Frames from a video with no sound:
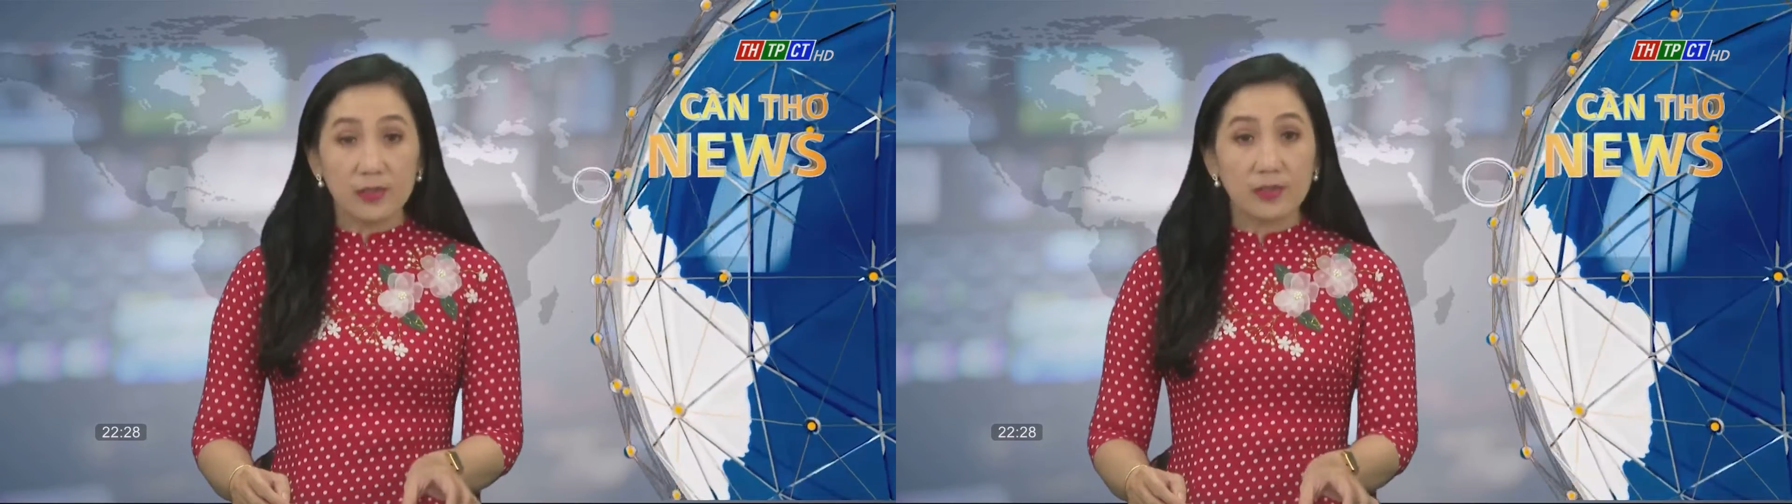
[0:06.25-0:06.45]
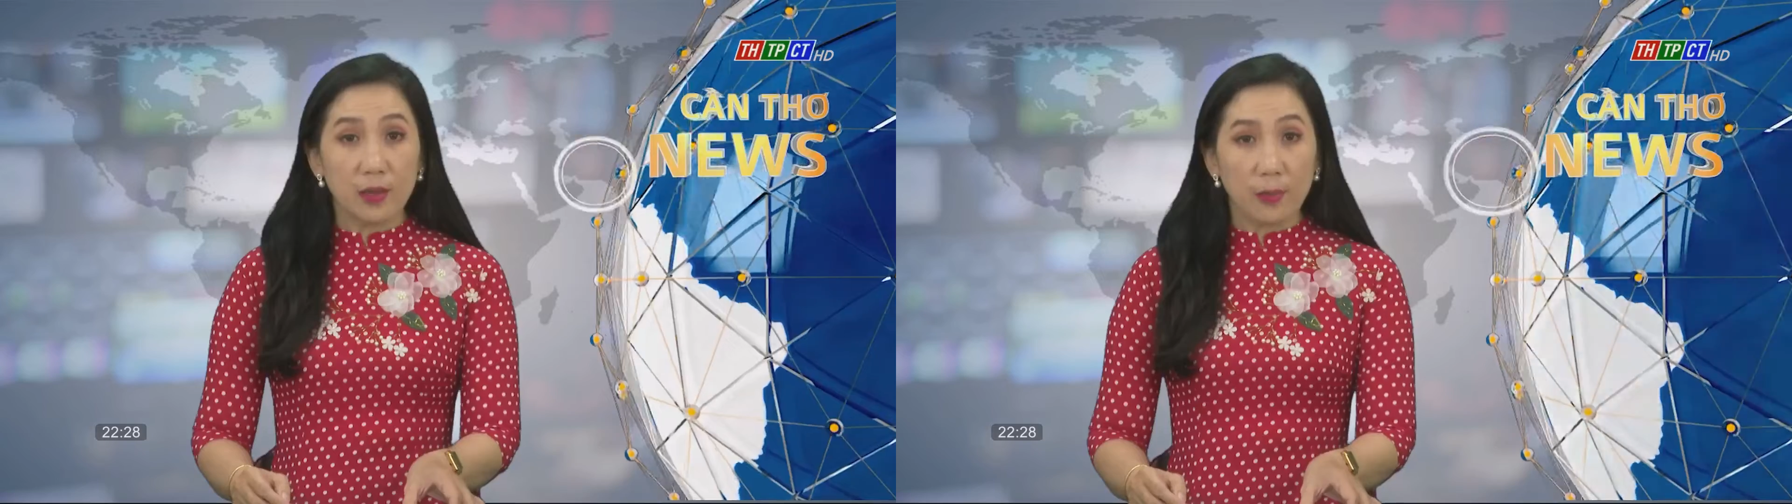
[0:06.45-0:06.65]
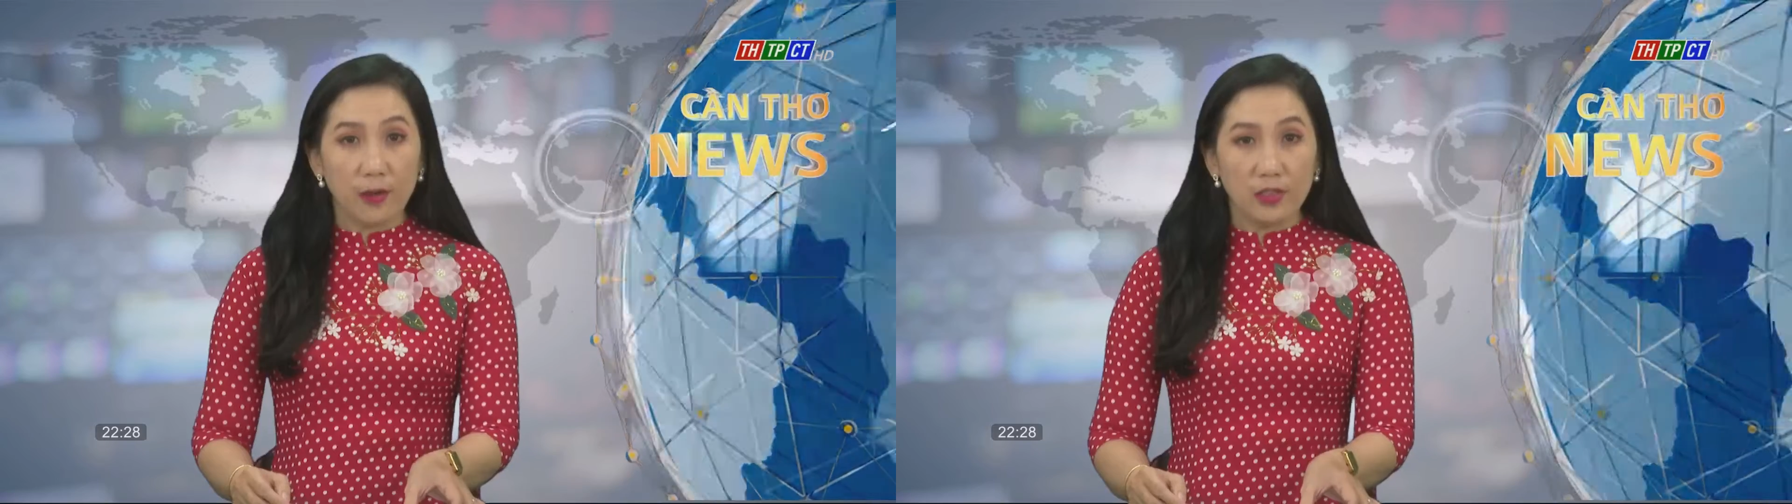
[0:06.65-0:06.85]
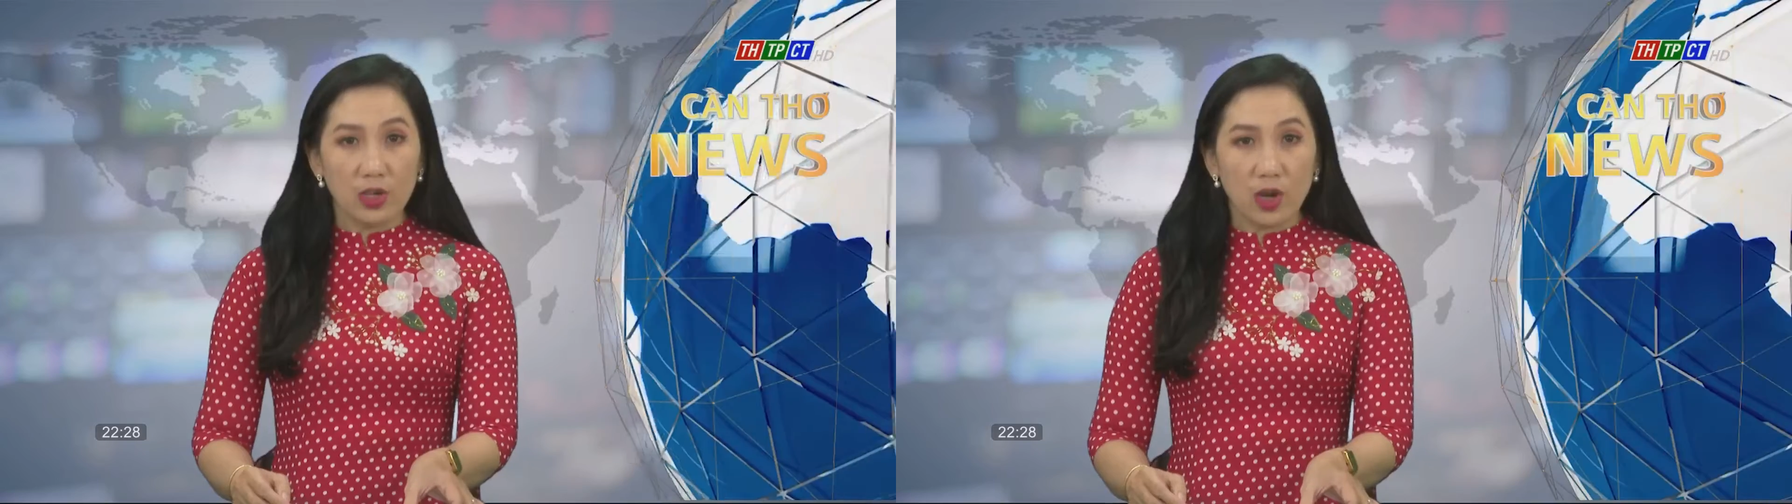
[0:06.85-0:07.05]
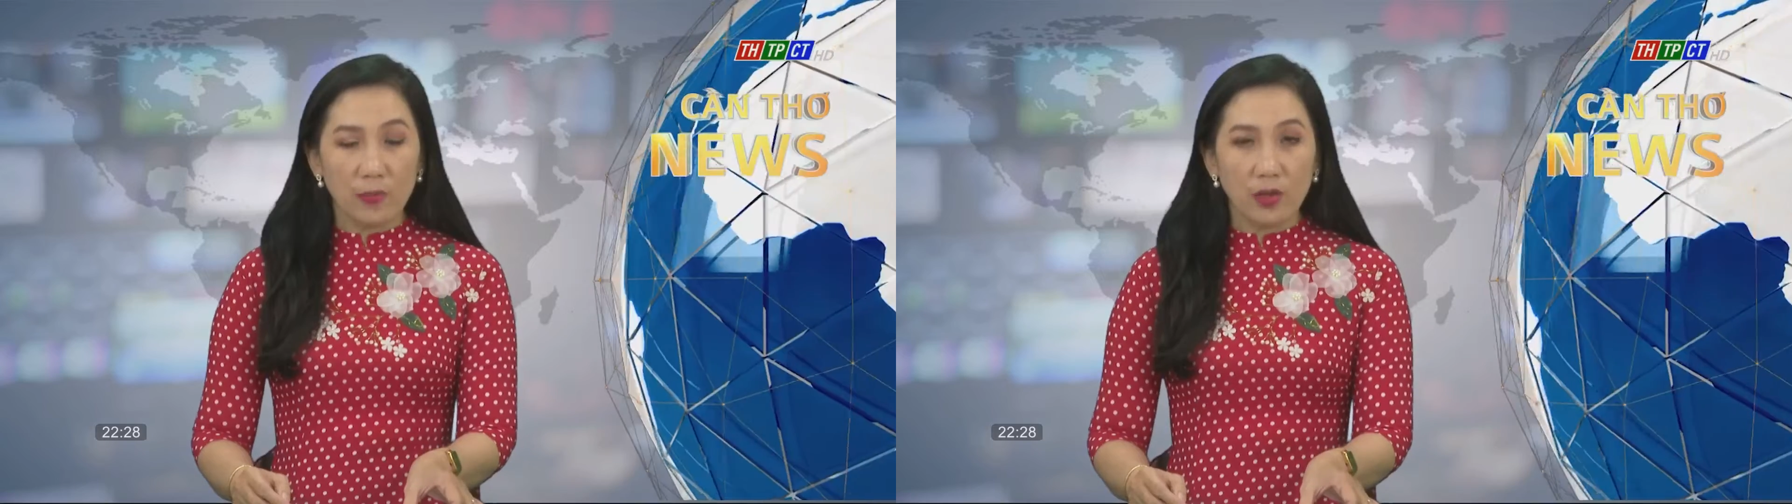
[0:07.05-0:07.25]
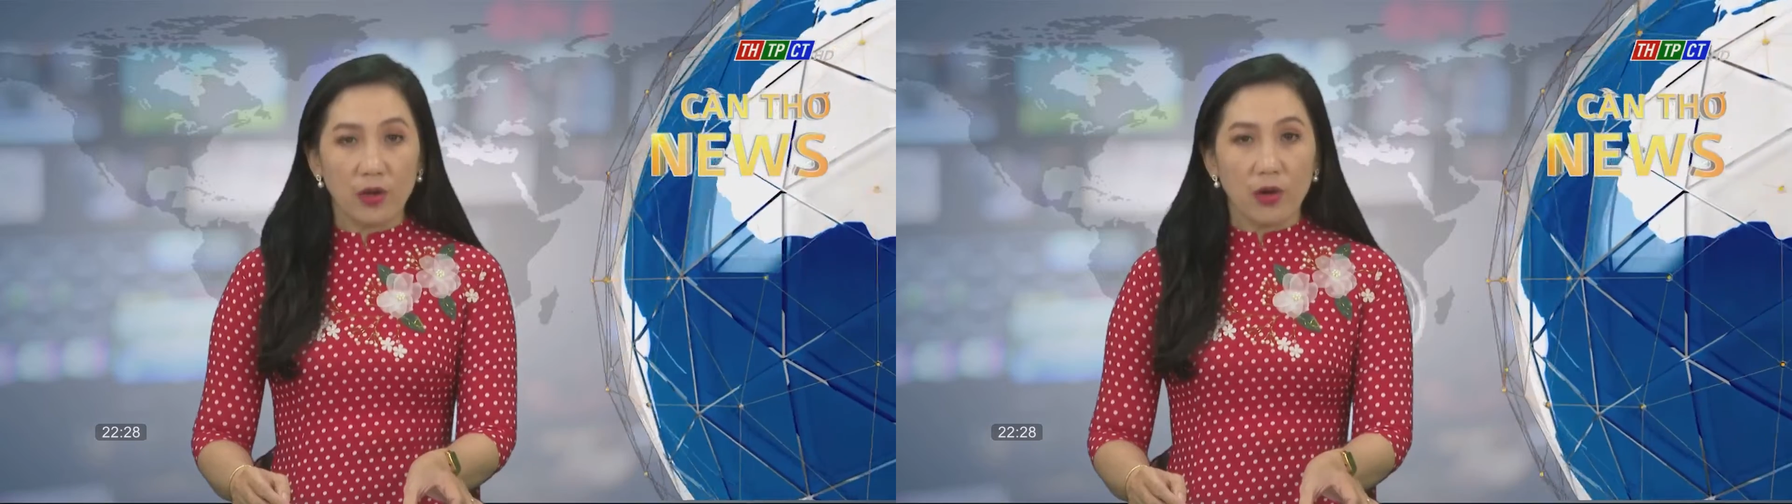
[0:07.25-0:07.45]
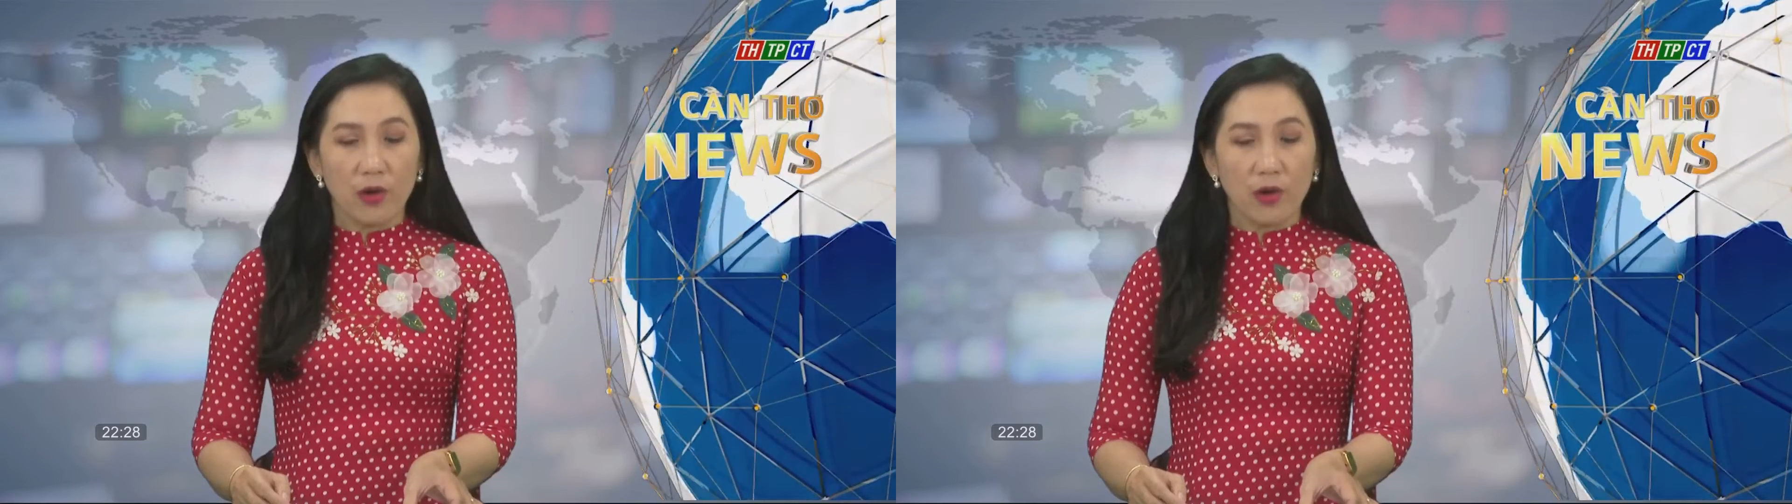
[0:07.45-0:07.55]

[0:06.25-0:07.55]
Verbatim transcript: in celebration of